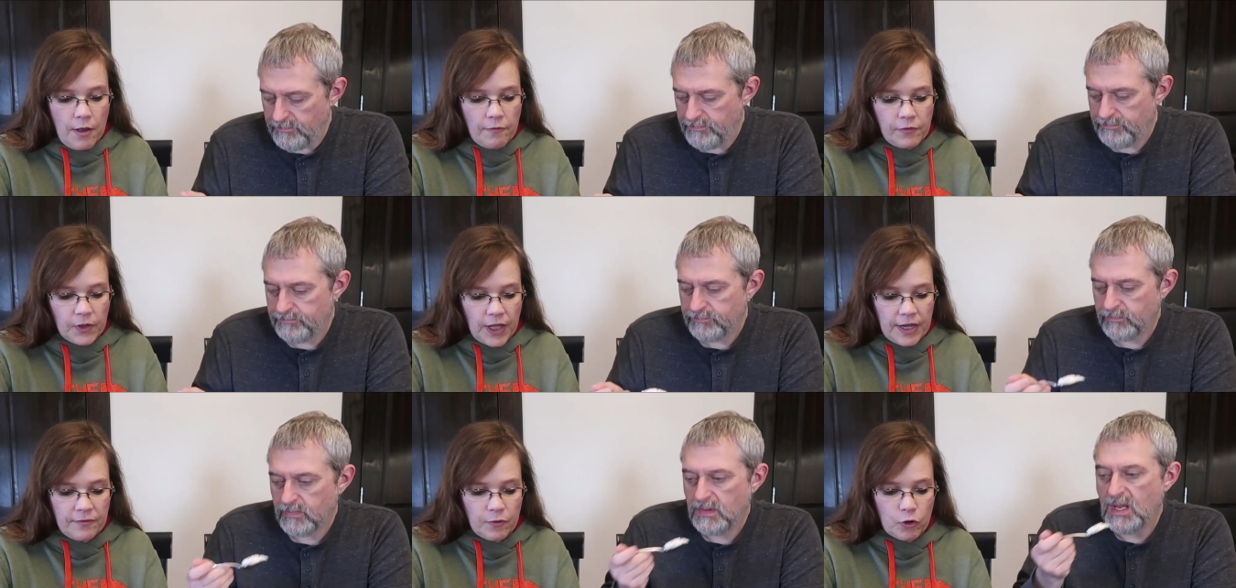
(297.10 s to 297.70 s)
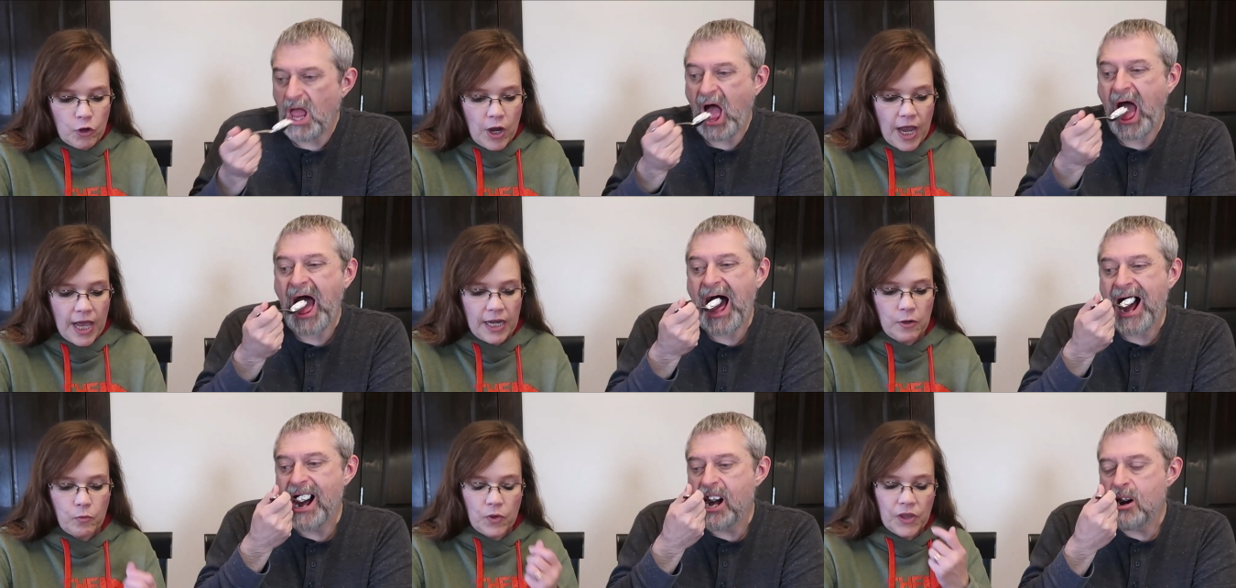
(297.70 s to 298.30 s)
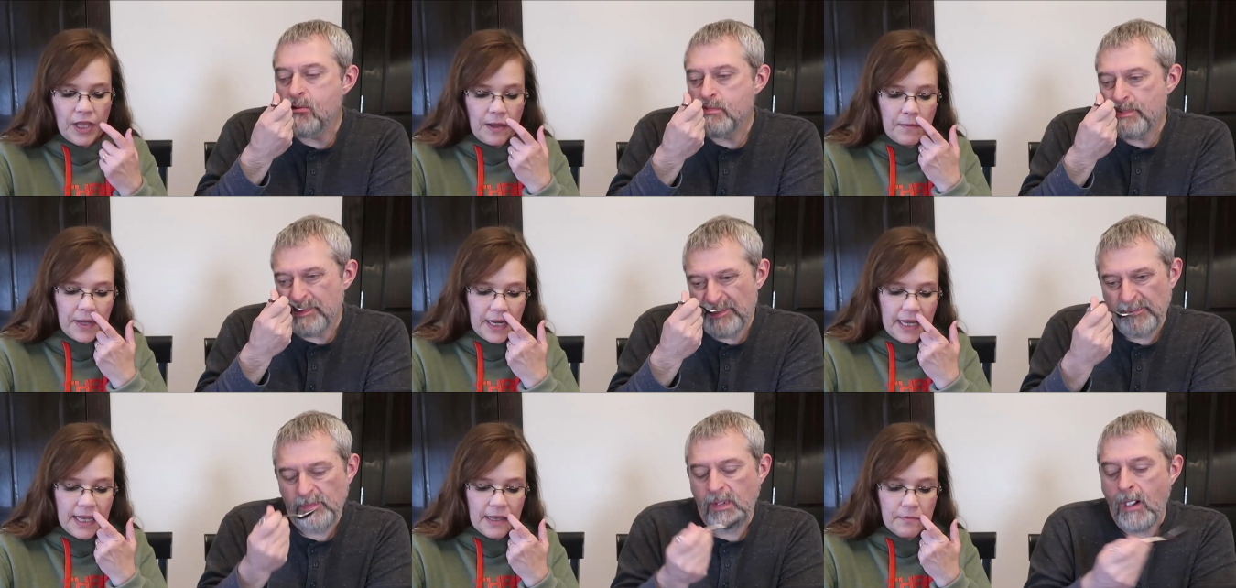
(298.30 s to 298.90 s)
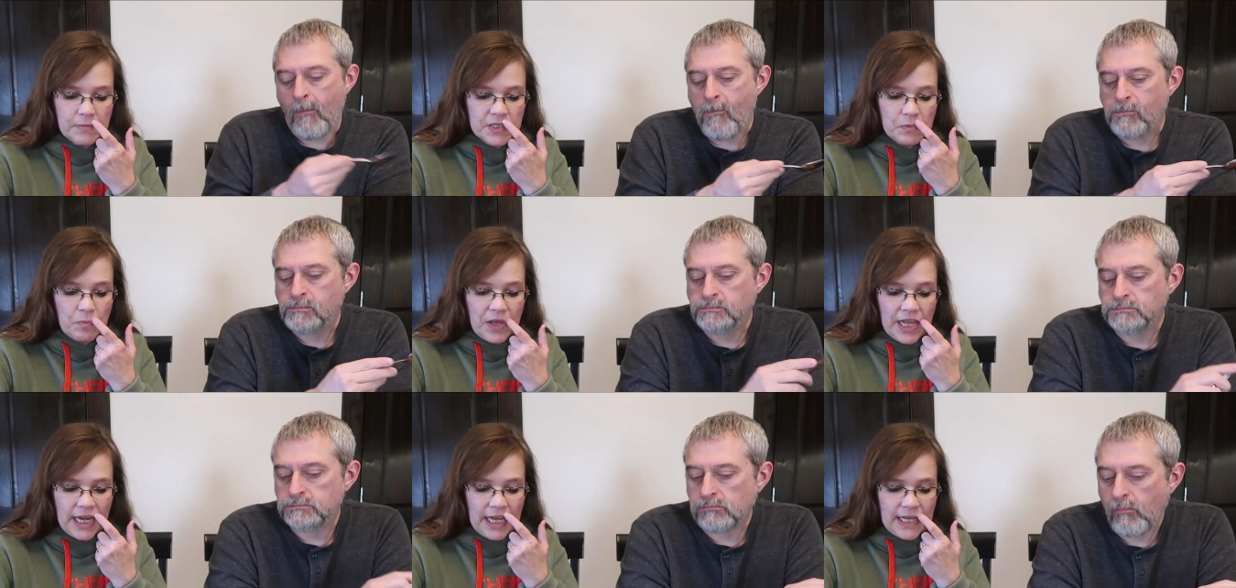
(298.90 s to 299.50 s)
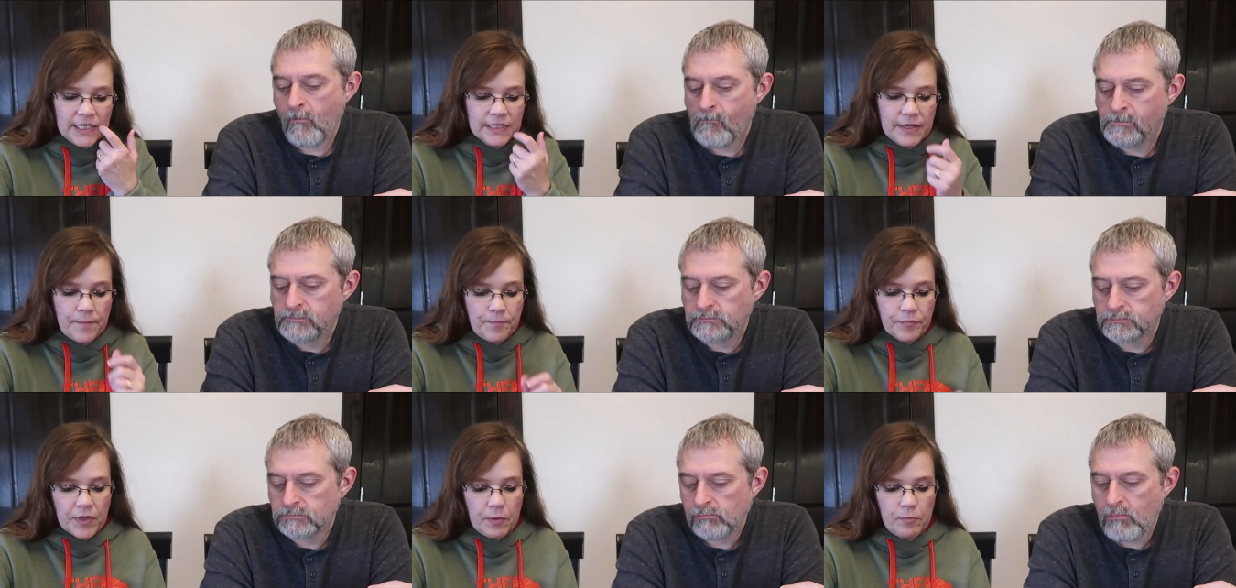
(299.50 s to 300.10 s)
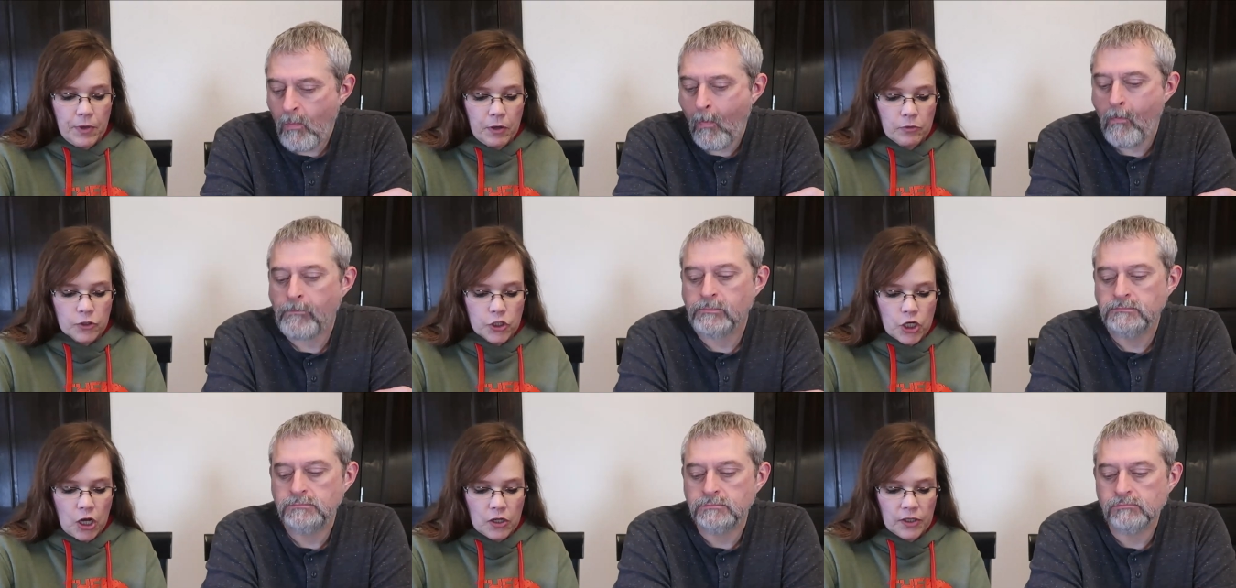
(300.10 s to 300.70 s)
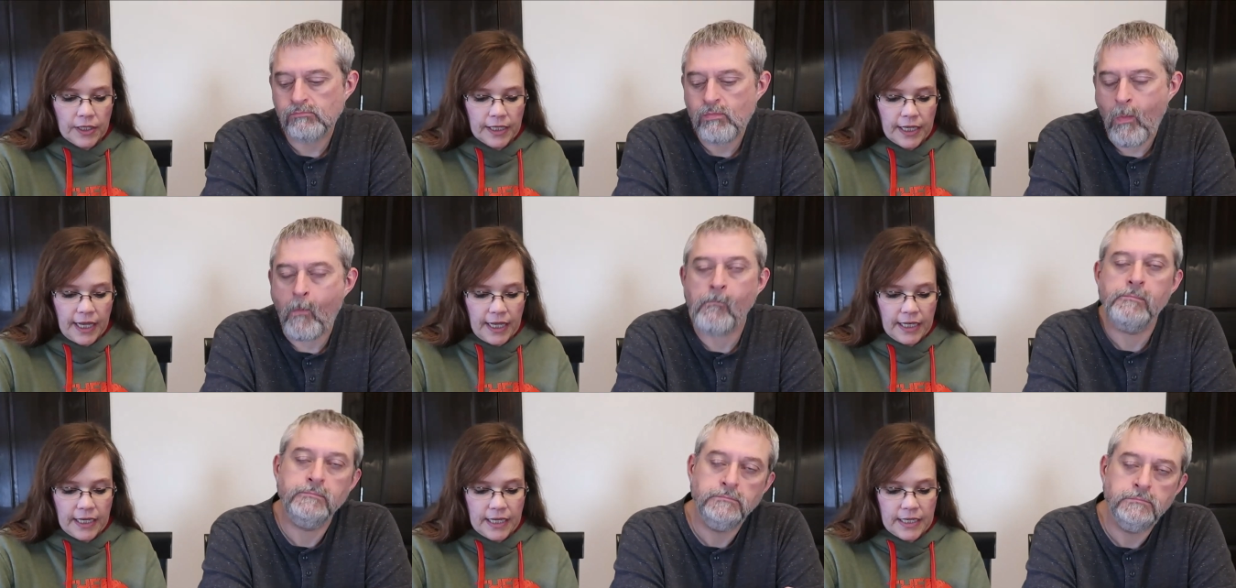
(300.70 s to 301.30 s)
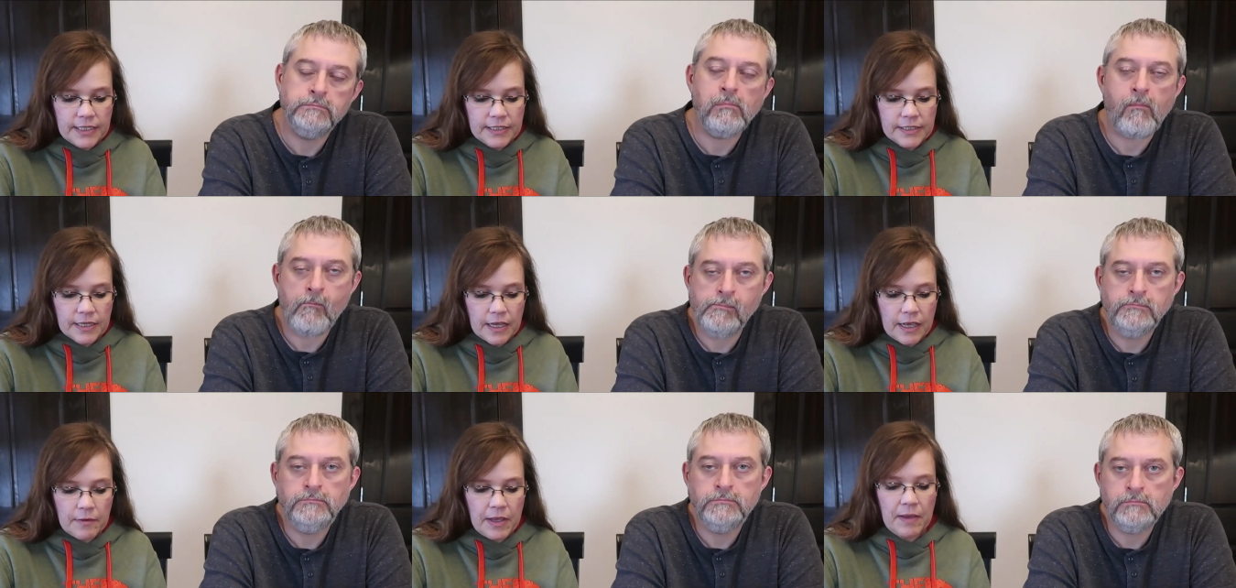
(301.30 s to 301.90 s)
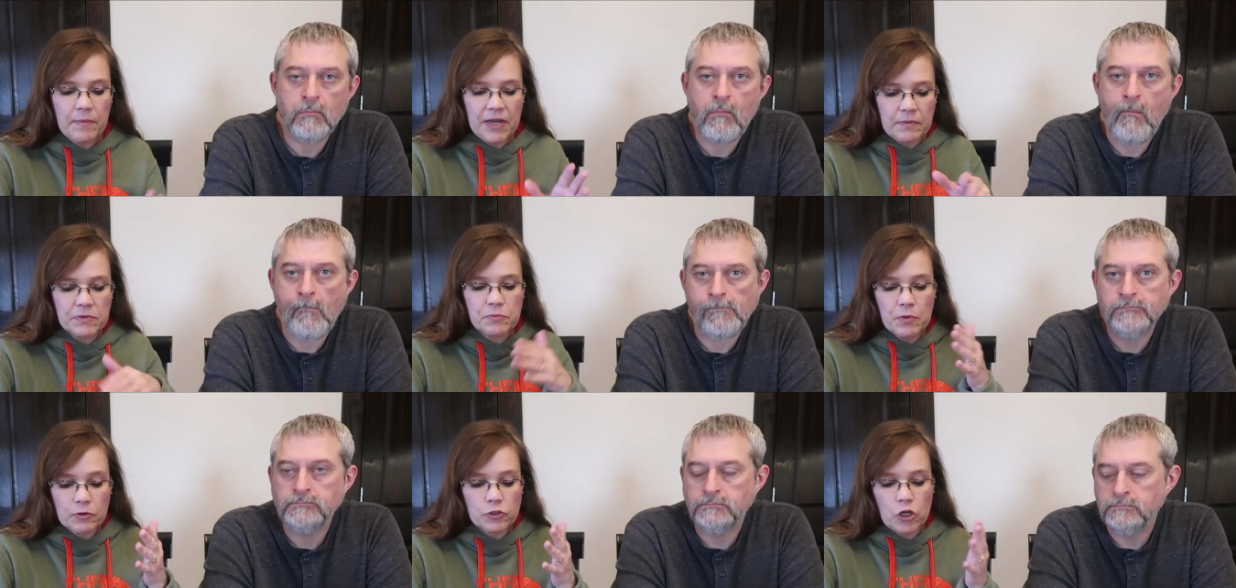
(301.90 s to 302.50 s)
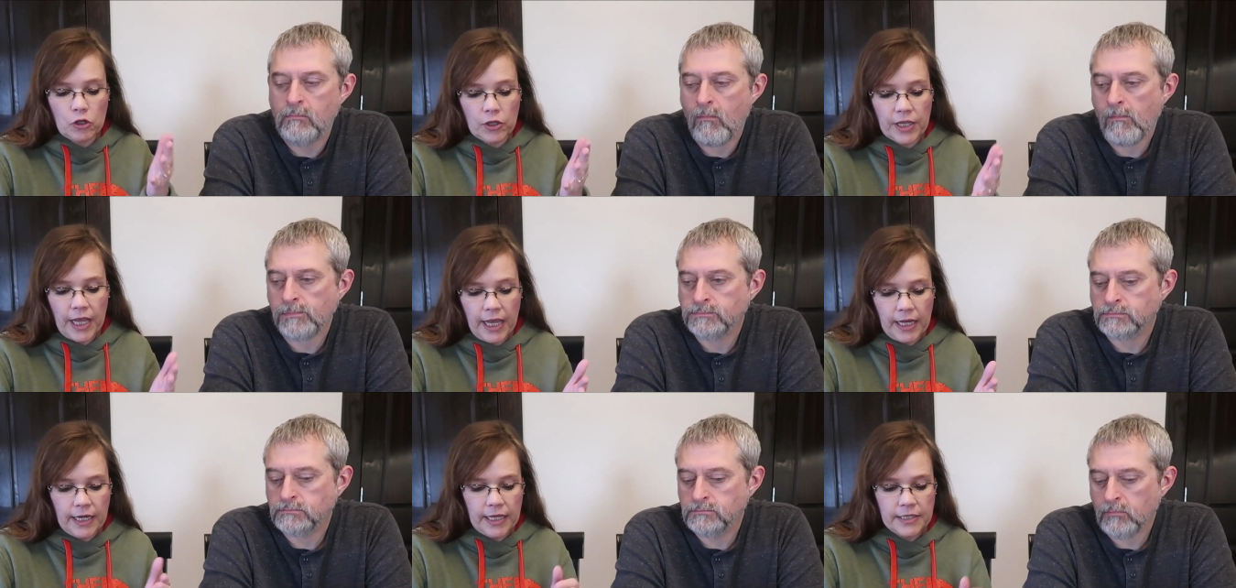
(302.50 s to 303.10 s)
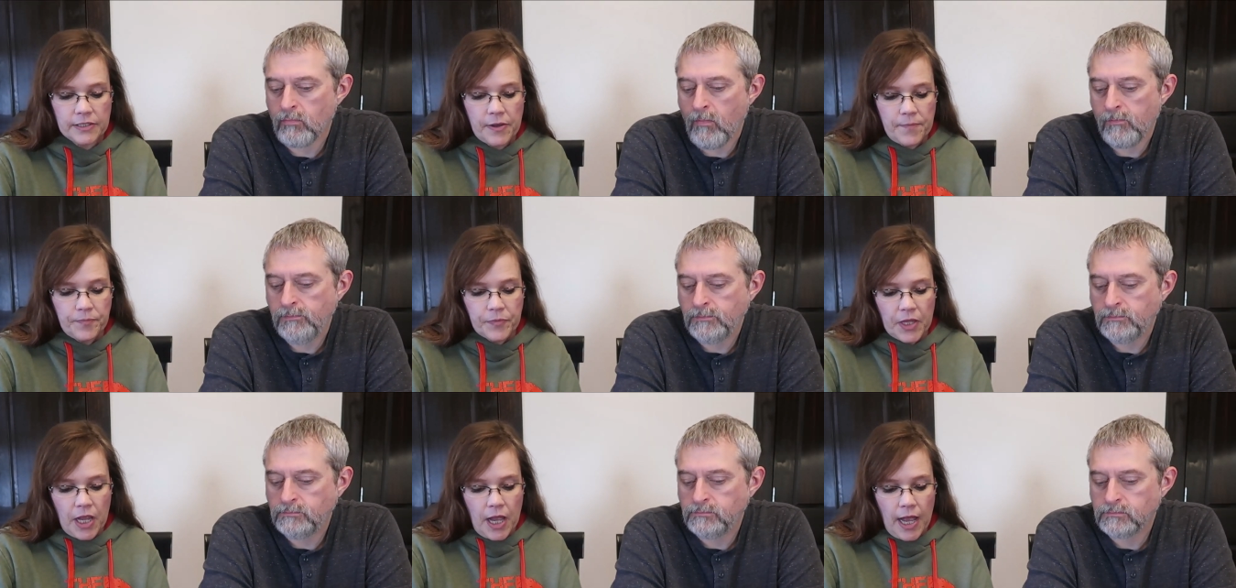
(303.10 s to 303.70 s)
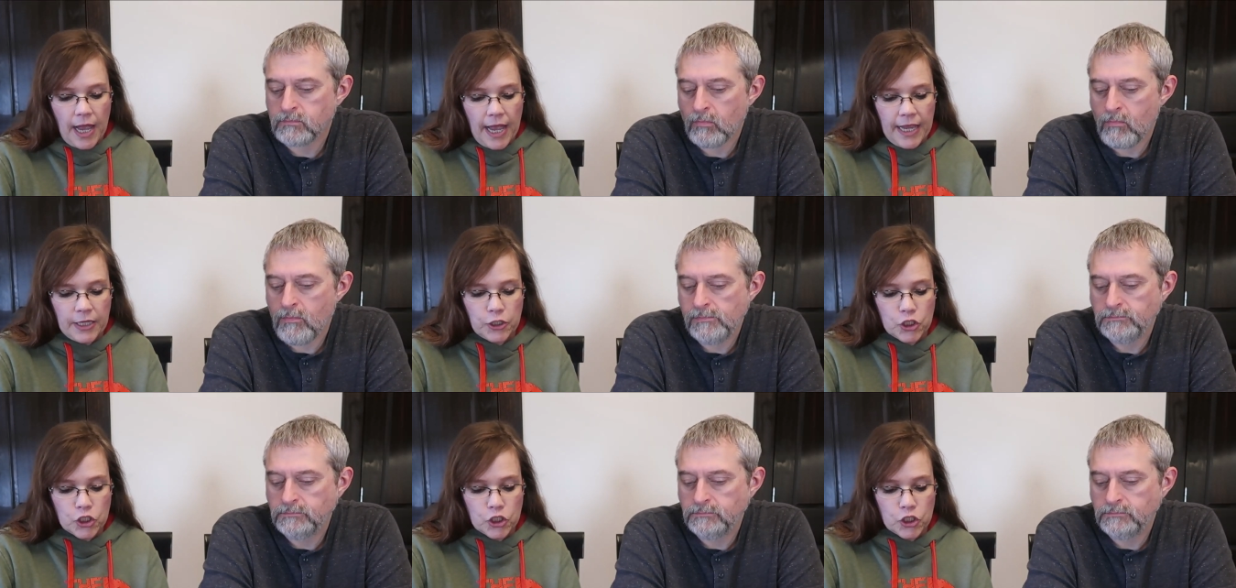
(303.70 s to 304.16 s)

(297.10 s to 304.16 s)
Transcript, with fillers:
Speaker 1: flavor added with M&M's, minis, milk chocolate candies, uh, M&M's milk chocolate candies, a